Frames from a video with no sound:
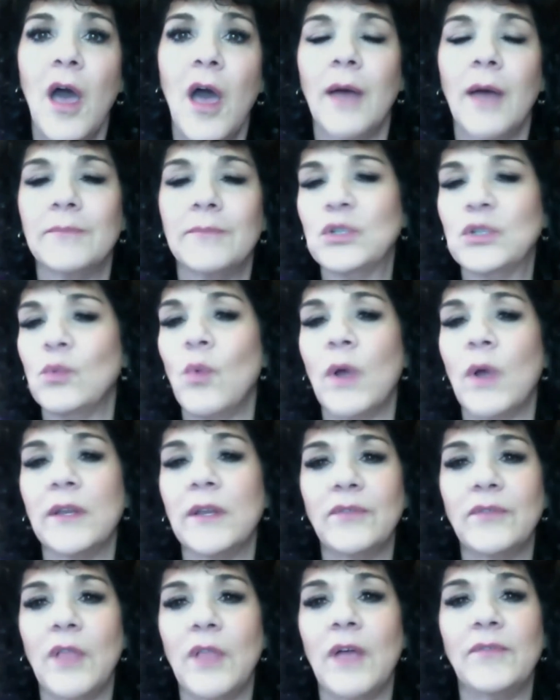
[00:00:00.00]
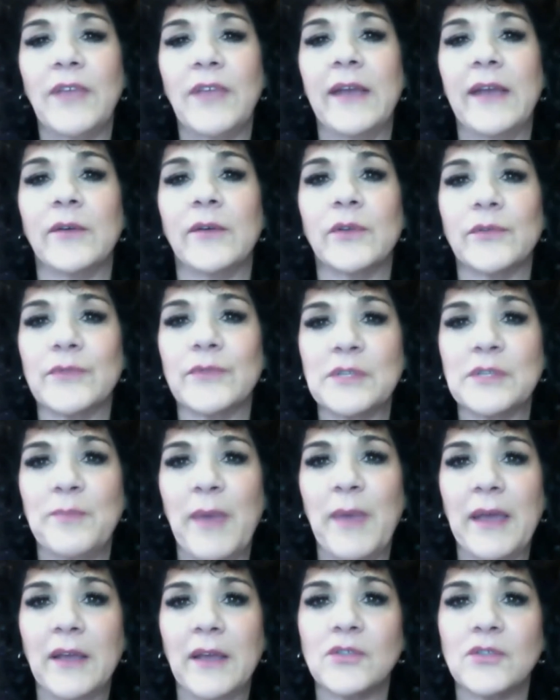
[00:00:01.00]
to one of love, care, and
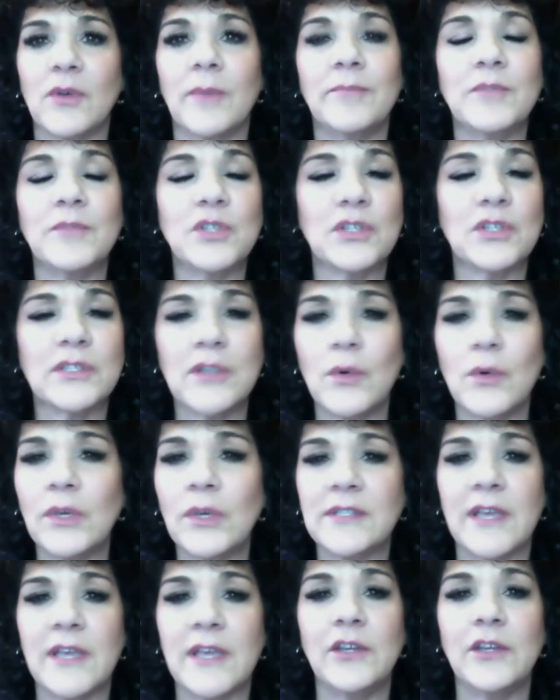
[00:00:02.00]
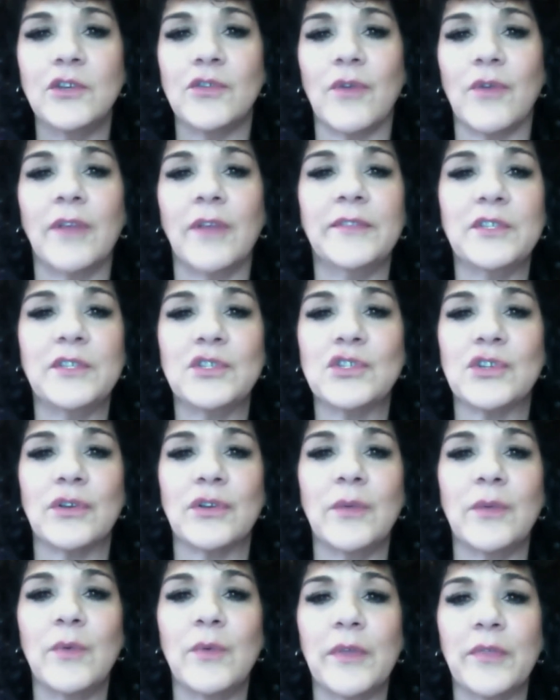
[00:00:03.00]
respect. So I'm just so excited you're on this
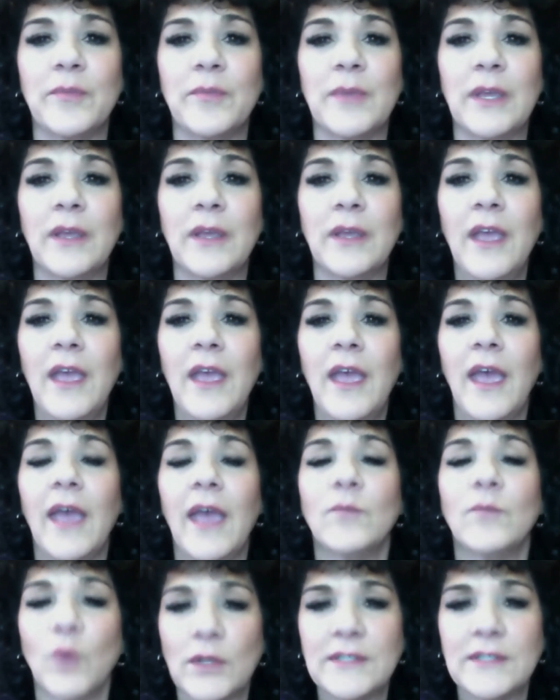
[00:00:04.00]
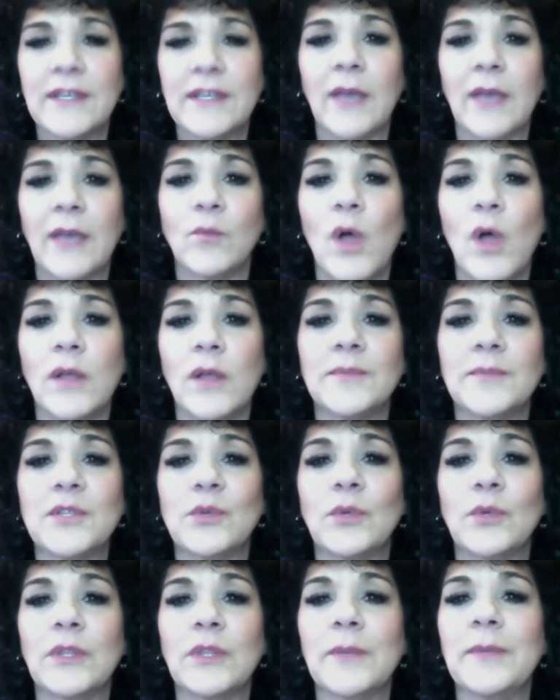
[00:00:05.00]
journey with me. And once again, welcome
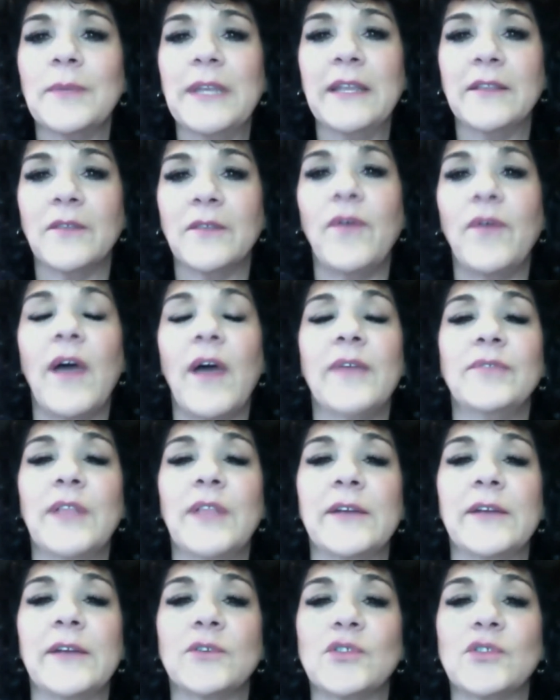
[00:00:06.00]
to Eliminate the 5 Layers of